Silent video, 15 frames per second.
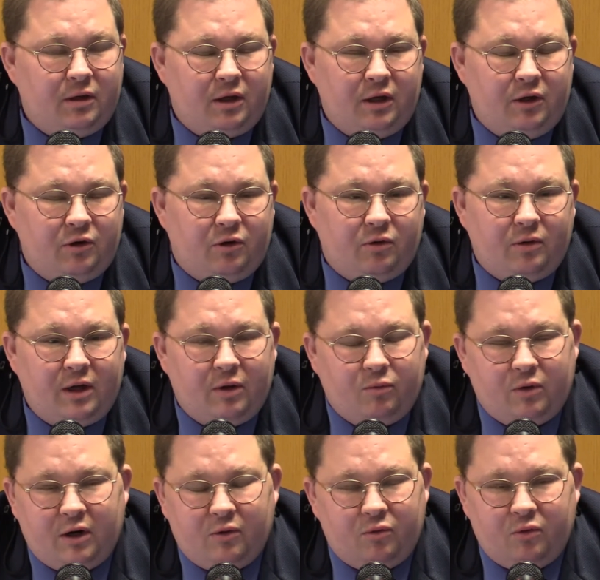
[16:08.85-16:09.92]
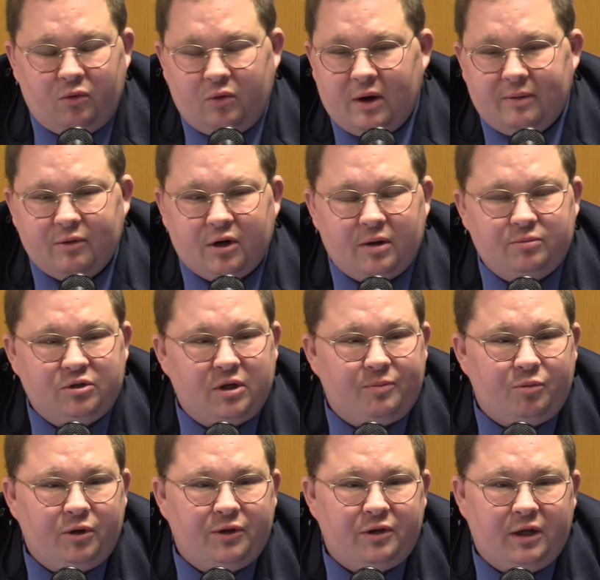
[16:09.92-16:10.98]
you know, whoever comes up
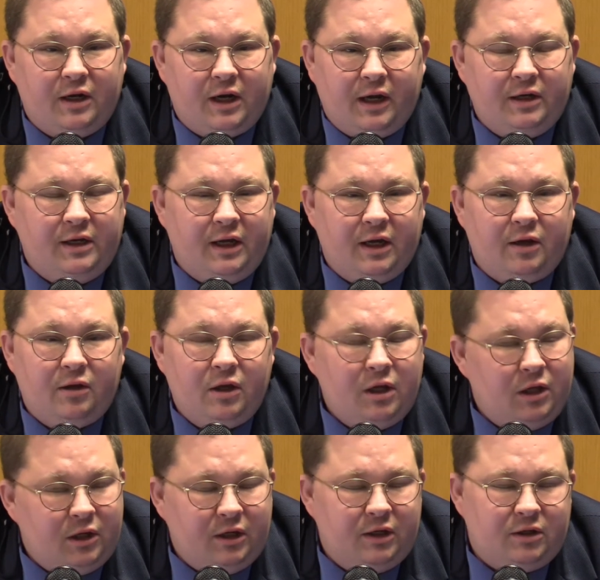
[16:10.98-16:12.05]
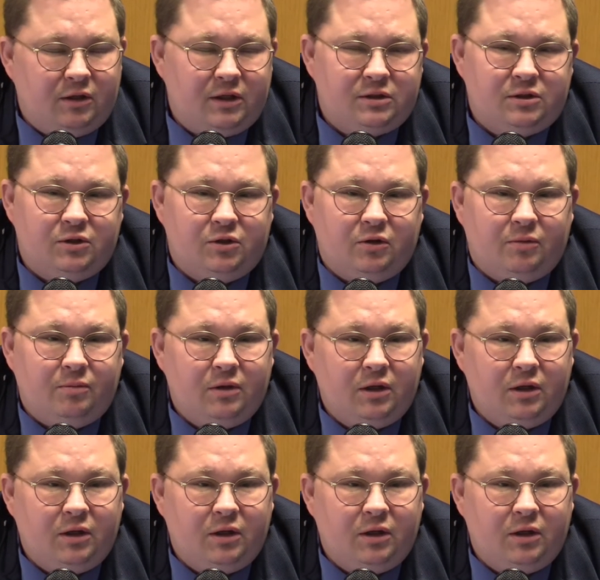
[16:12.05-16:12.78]
with an idea, you need to listen to them.